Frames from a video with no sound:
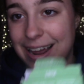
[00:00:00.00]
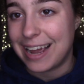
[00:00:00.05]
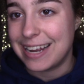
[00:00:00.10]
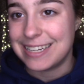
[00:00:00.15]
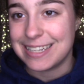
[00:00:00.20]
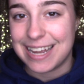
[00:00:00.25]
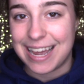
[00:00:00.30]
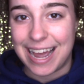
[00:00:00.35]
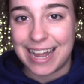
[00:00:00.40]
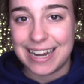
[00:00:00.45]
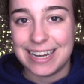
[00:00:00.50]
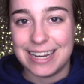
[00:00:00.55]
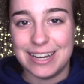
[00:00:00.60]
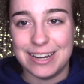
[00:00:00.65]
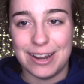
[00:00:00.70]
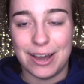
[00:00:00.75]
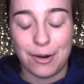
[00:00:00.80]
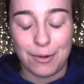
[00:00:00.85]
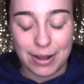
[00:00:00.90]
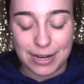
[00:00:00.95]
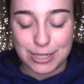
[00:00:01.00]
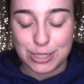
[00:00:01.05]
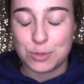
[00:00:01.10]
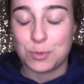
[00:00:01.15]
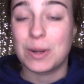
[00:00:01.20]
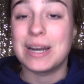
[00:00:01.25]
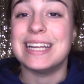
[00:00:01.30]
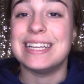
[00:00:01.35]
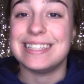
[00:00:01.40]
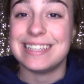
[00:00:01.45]
I didn't know. I just
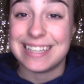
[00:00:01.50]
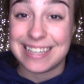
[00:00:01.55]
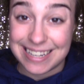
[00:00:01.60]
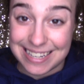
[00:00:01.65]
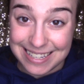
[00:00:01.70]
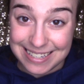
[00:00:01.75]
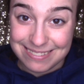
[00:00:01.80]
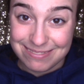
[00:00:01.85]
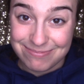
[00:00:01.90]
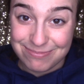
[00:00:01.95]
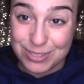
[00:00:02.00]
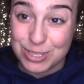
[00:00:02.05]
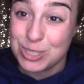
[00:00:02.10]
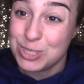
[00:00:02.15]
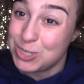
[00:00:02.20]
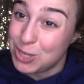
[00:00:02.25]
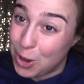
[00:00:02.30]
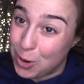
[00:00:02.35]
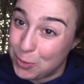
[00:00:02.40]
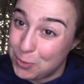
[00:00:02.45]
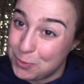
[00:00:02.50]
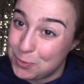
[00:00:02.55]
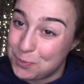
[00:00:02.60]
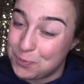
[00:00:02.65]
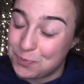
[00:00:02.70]
wanted to eat it. So,